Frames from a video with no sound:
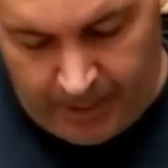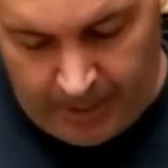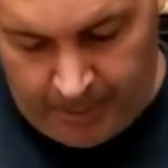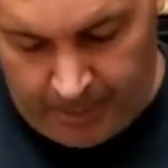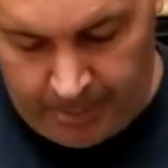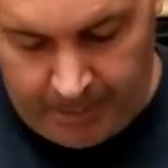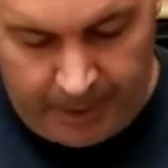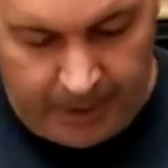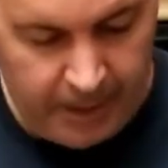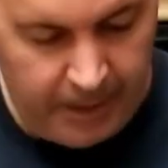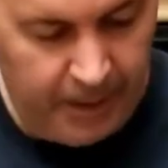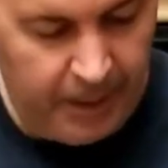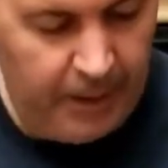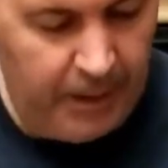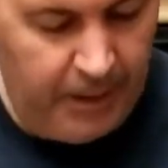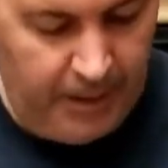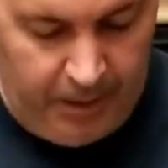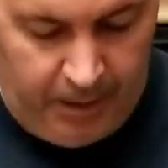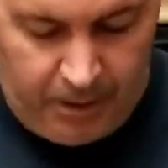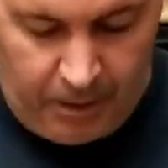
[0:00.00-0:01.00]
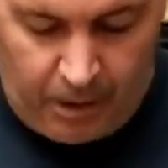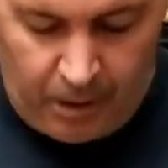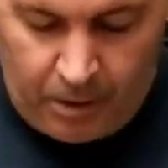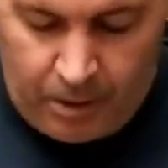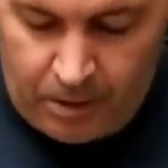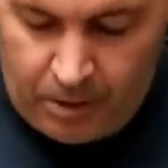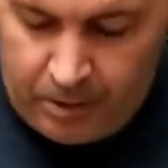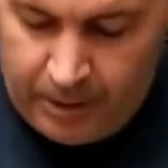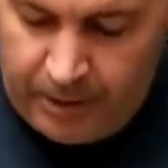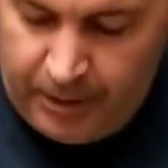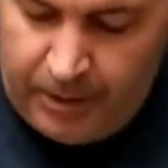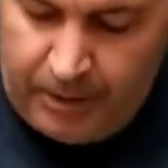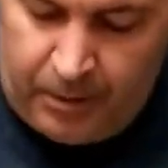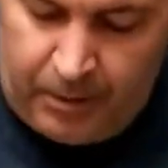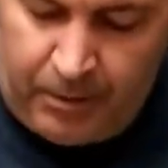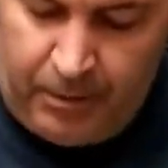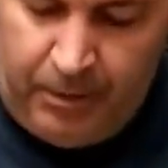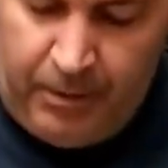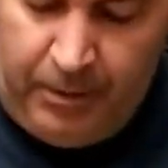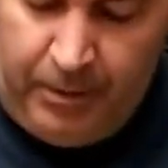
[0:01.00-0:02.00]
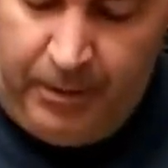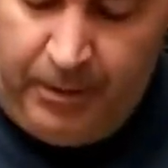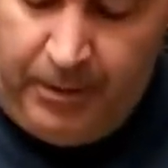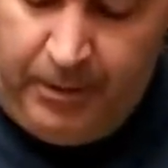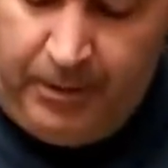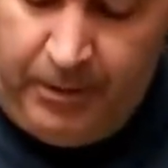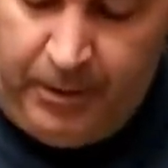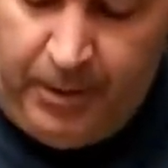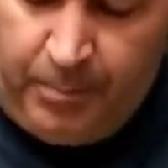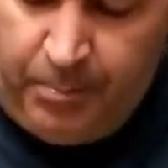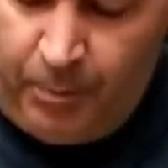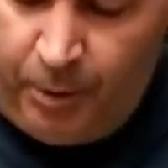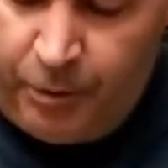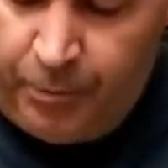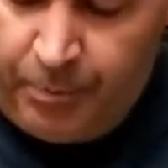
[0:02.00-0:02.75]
But all in all, most